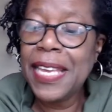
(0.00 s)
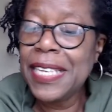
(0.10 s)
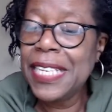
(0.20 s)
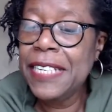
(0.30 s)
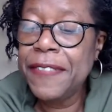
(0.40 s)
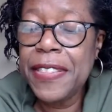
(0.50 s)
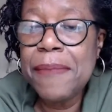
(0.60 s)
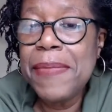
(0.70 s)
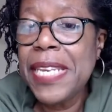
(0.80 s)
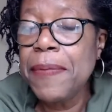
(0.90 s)
even the
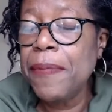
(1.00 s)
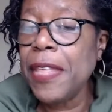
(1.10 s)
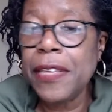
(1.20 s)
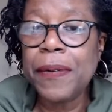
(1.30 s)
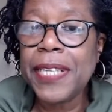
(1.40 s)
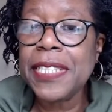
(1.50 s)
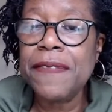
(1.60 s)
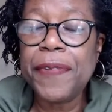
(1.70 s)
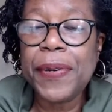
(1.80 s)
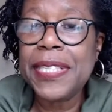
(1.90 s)
minimum that you're asking
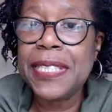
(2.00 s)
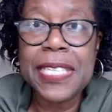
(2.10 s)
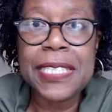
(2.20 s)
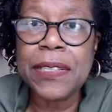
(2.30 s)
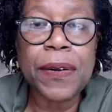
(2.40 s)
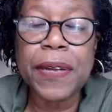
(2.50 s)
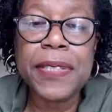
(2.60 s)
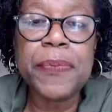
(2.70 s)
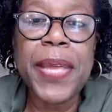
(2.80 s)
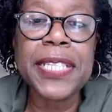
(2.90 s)
for is not going
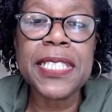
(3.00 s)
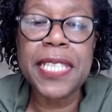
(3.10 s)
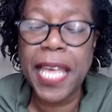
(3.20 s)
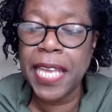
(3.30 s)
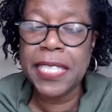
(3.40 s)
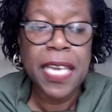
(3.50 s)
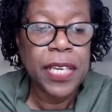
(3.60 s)
to be entertained,